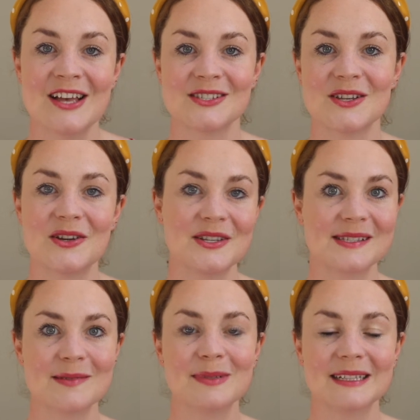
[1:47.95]
So
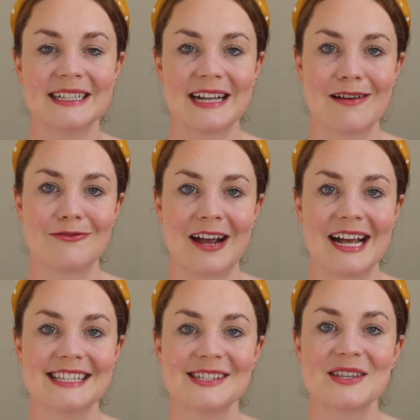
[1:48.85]
simple enough,
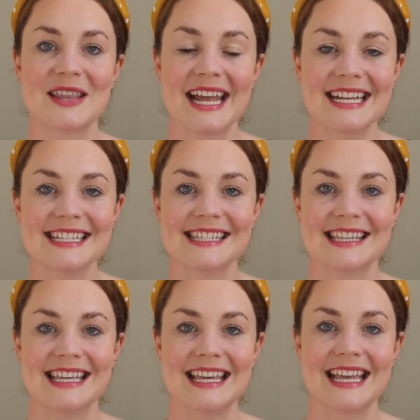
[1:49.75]
right? So that is
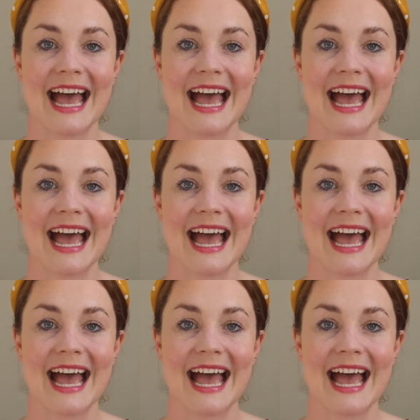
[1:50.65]
the